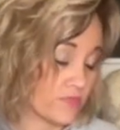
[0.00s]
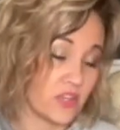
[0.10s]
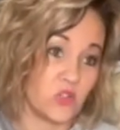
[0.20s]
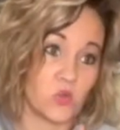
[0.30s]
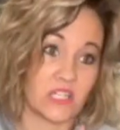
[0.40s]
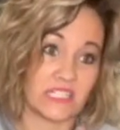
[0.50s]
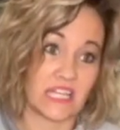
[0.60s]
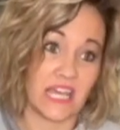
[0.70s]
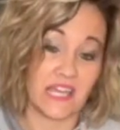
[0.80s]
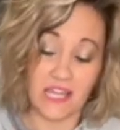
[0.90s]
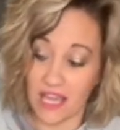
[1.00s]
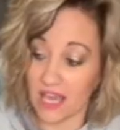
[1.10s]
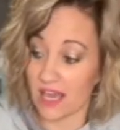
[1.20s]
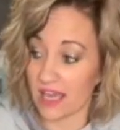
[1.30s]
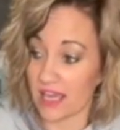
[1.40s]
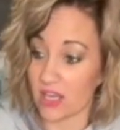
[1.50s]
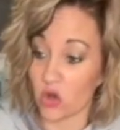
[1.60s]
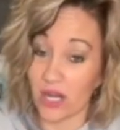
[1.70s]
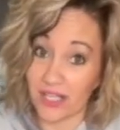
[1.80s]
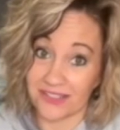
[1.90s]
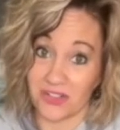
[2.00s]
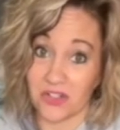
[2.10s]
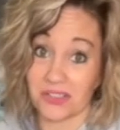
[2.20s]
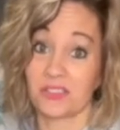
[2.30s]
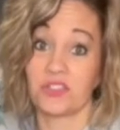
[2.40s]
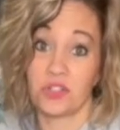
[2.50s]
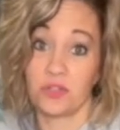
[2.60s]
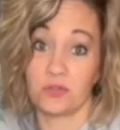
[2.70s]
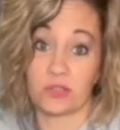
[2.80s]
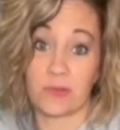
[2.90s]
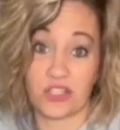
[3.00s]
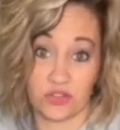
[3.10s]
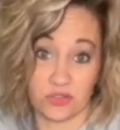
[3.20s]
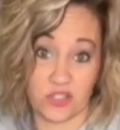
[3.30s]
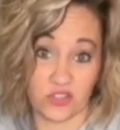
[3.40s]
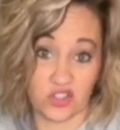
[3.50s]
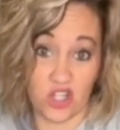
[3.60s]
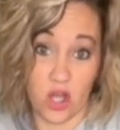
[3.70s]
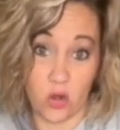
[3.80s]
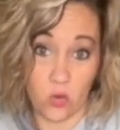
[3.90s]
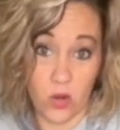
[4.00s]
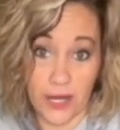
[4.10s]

You can take a credit card too to make sure there's no